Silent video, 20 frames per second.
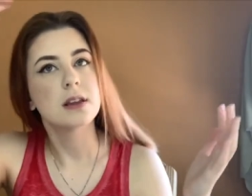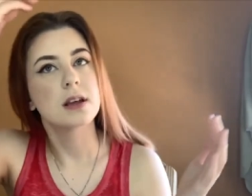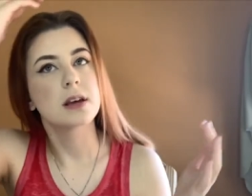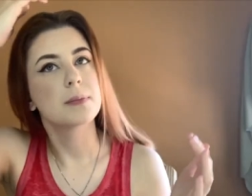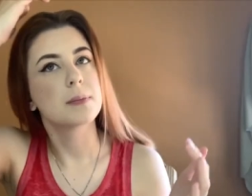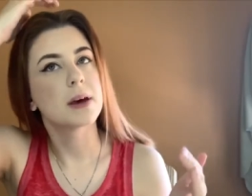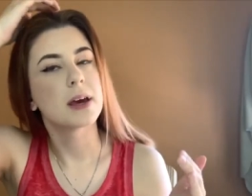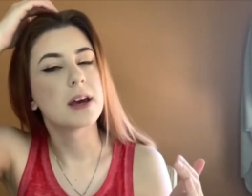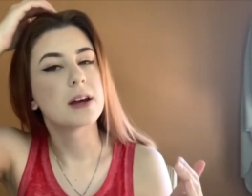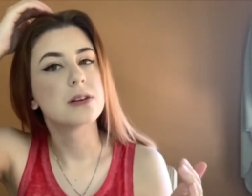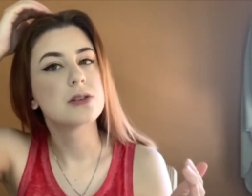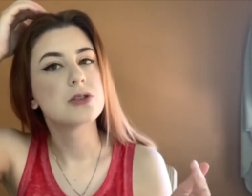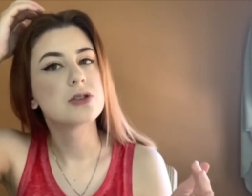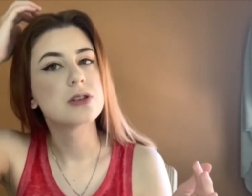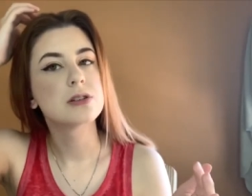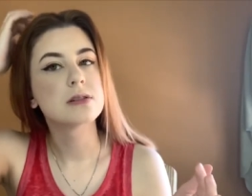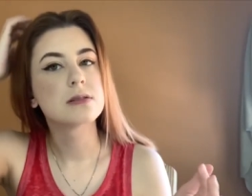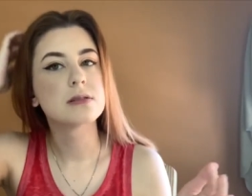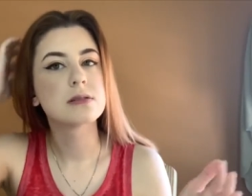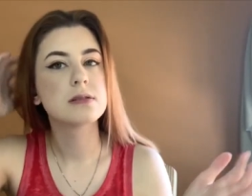Like my hair is
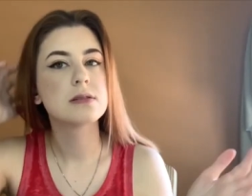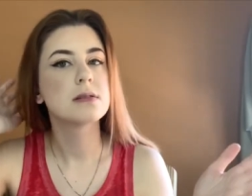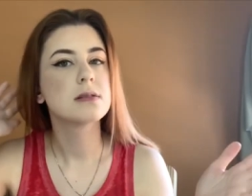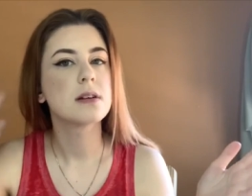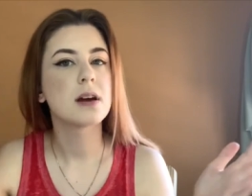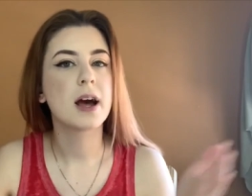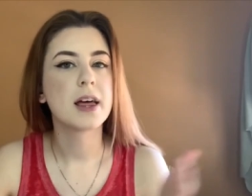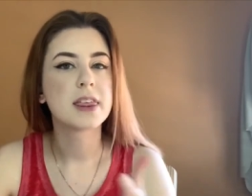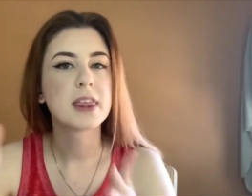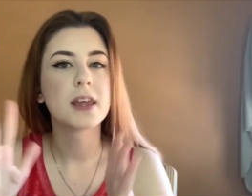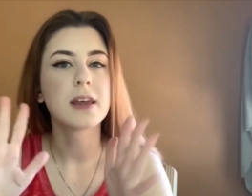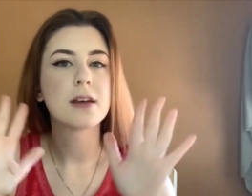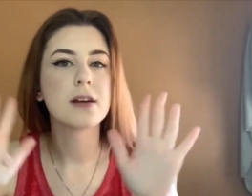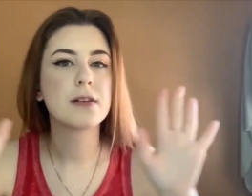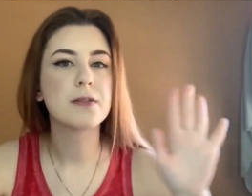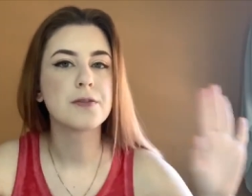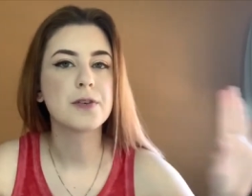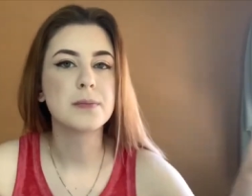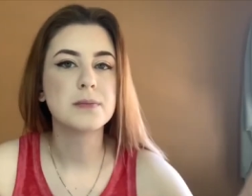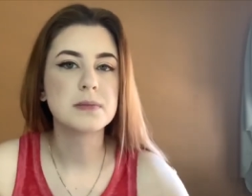just, I
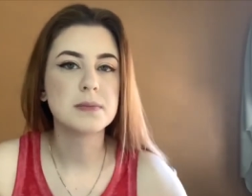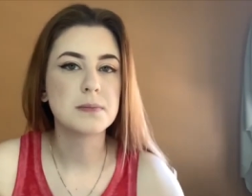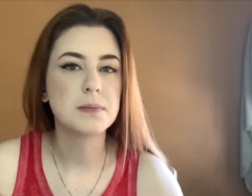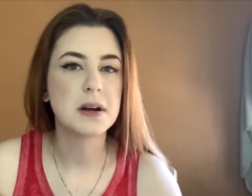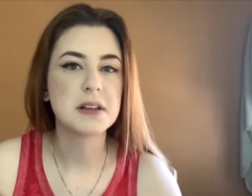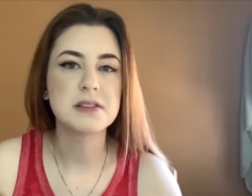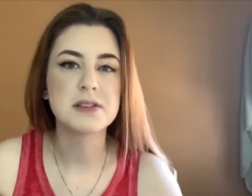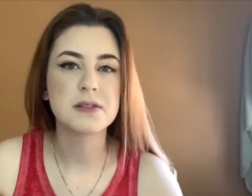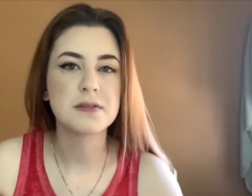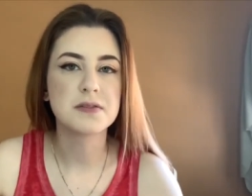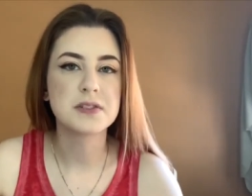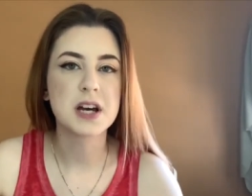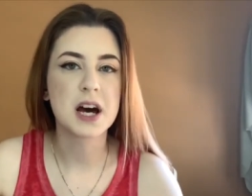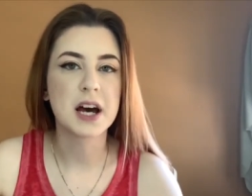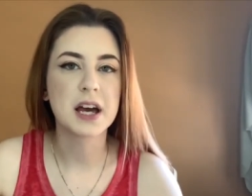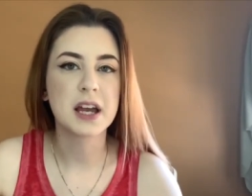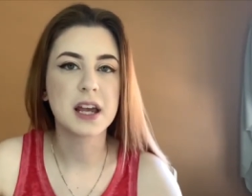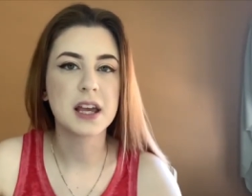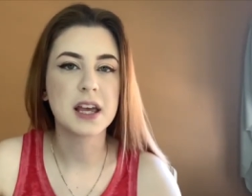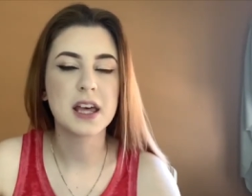think from months of
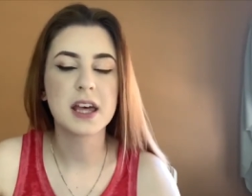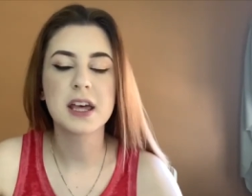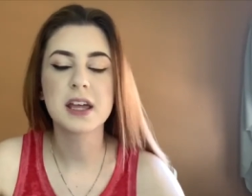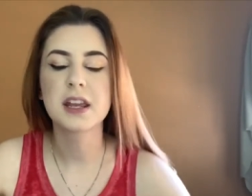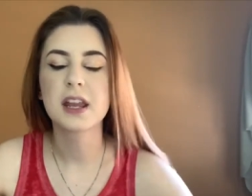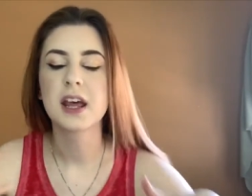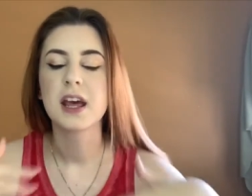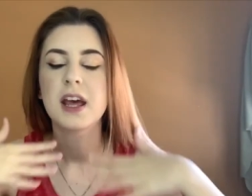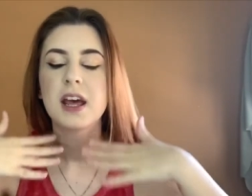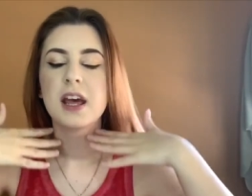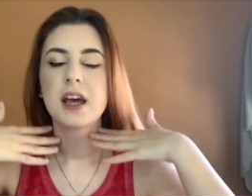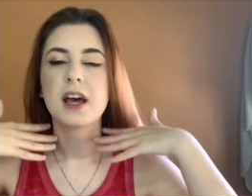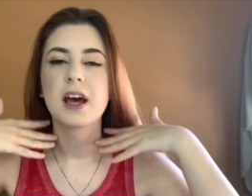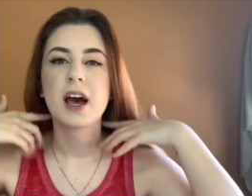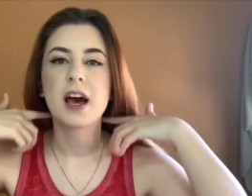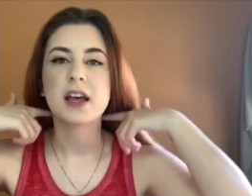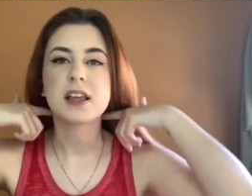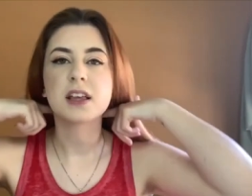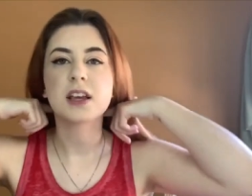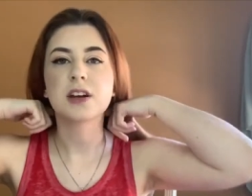dyeing it
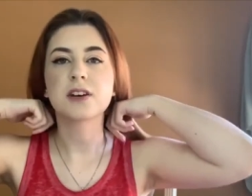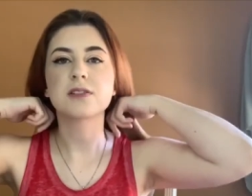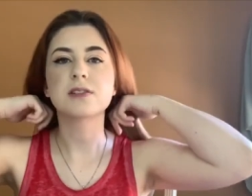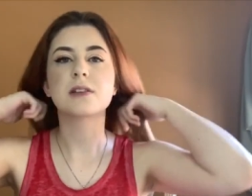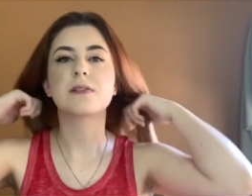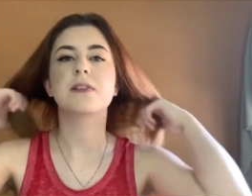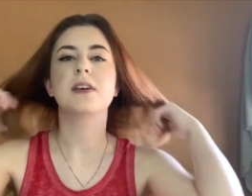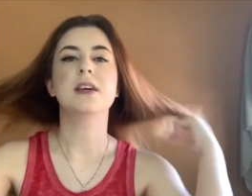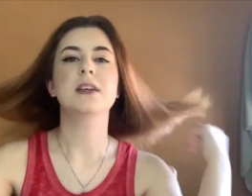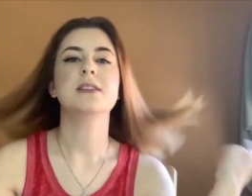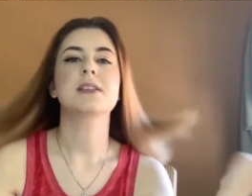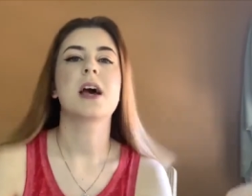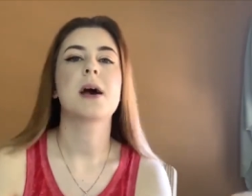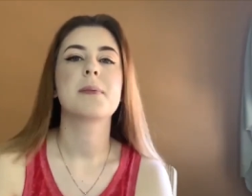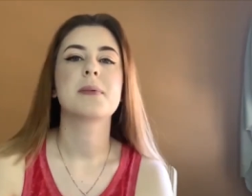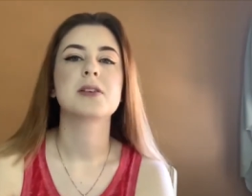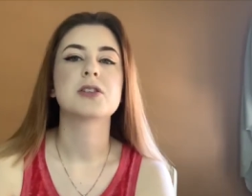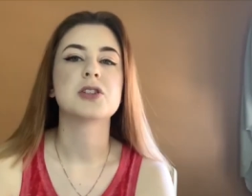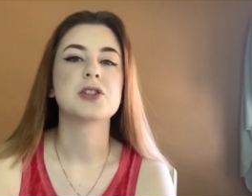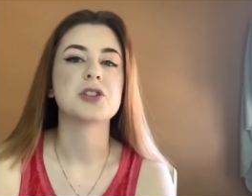and years of heat
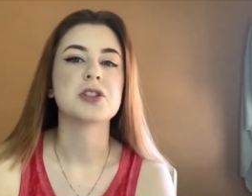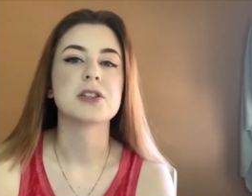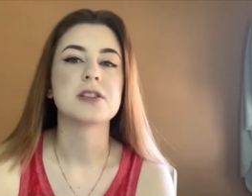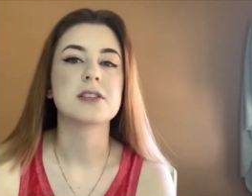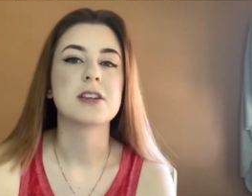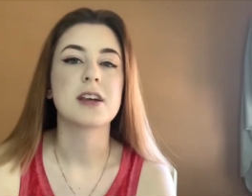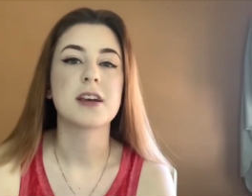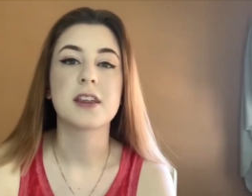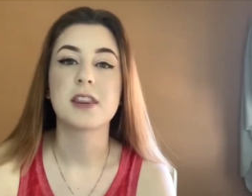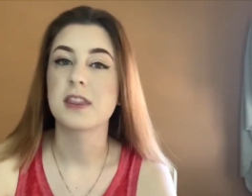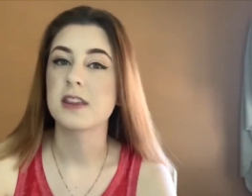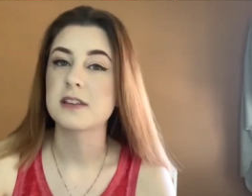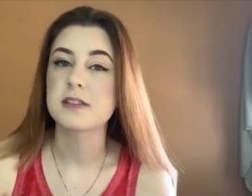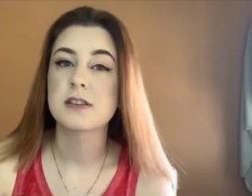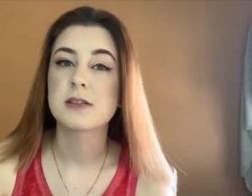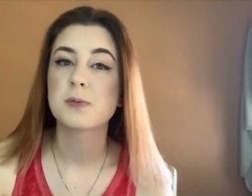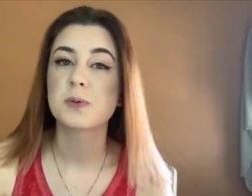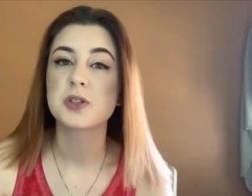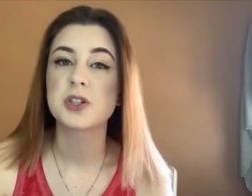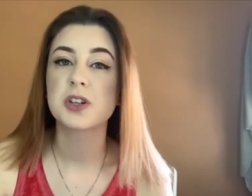damage, it's just like, this
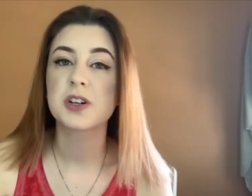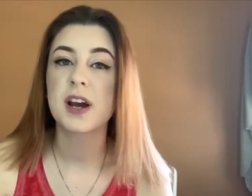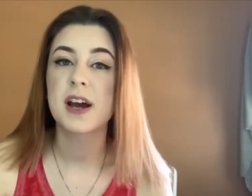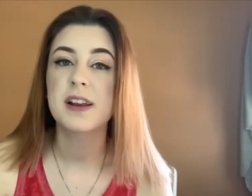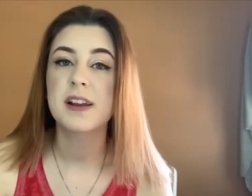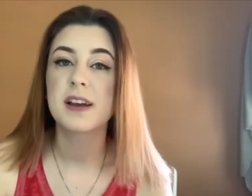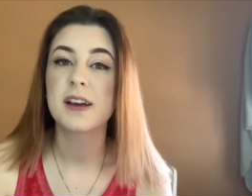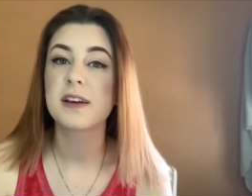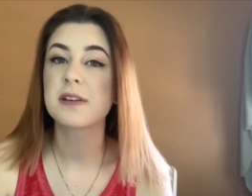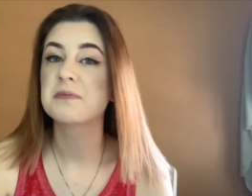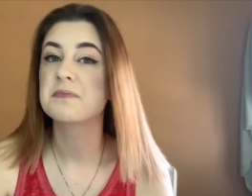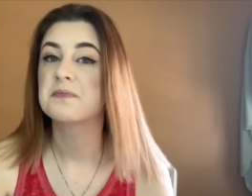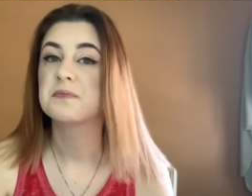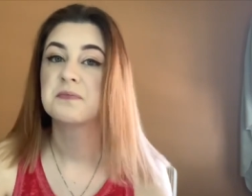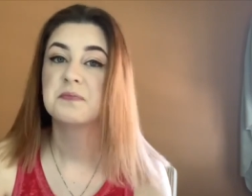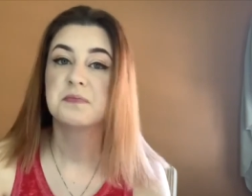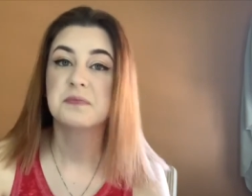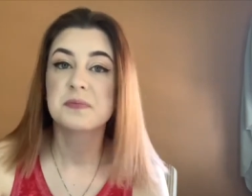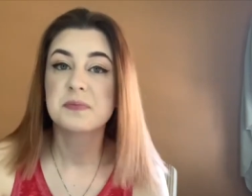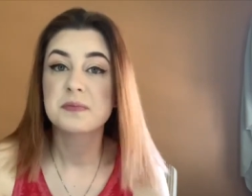is what you're getting.
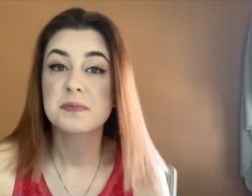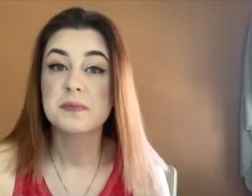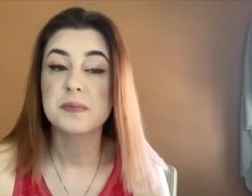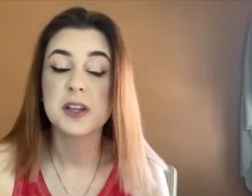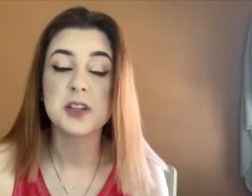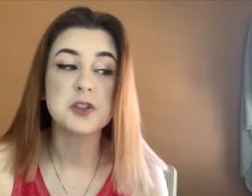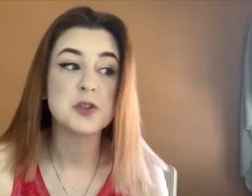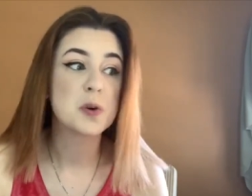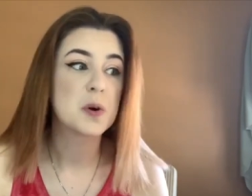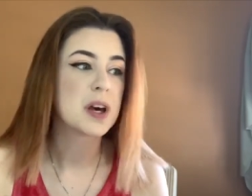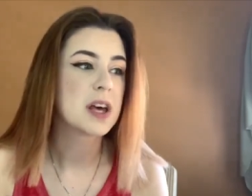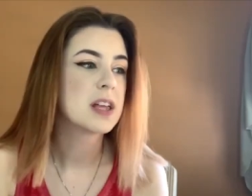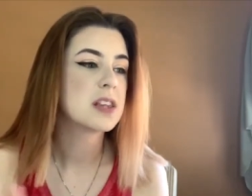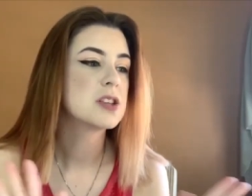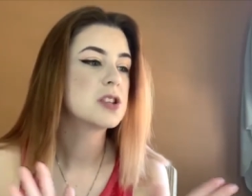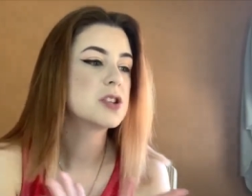Enjoy it.